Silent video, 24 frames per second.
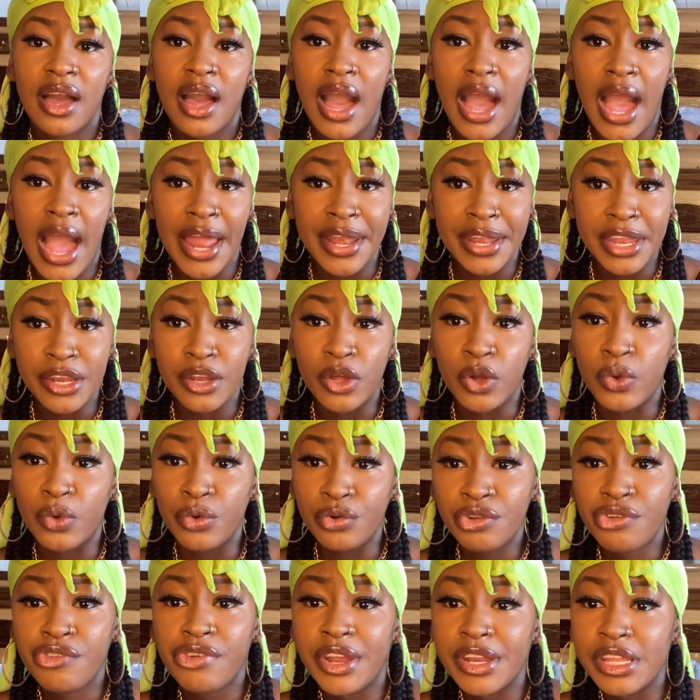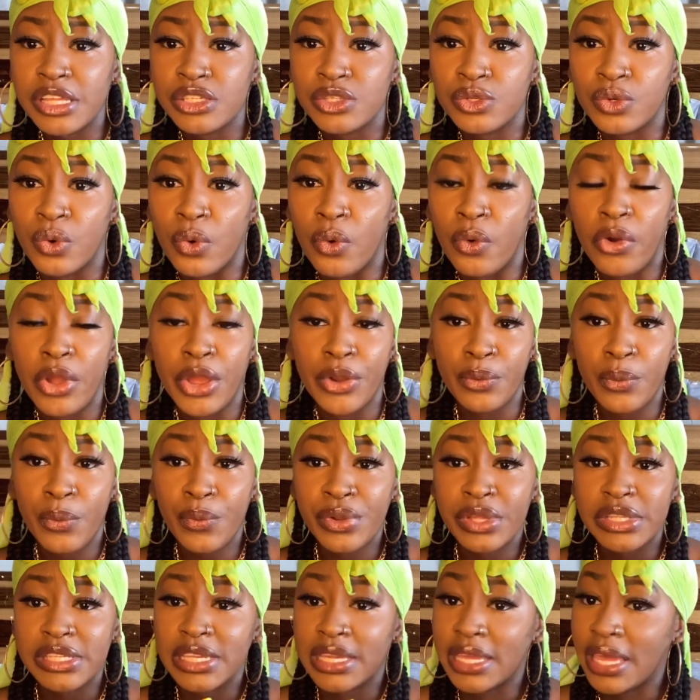I need a good credit score in order
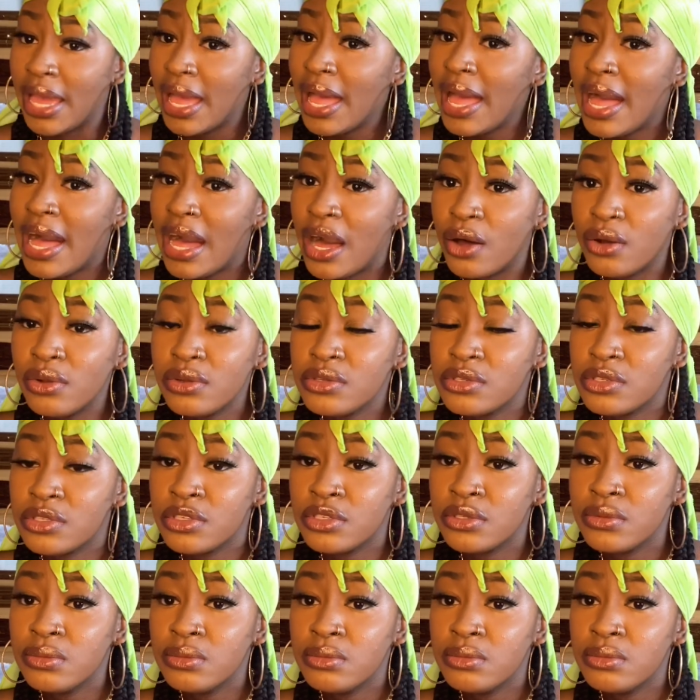to get a house,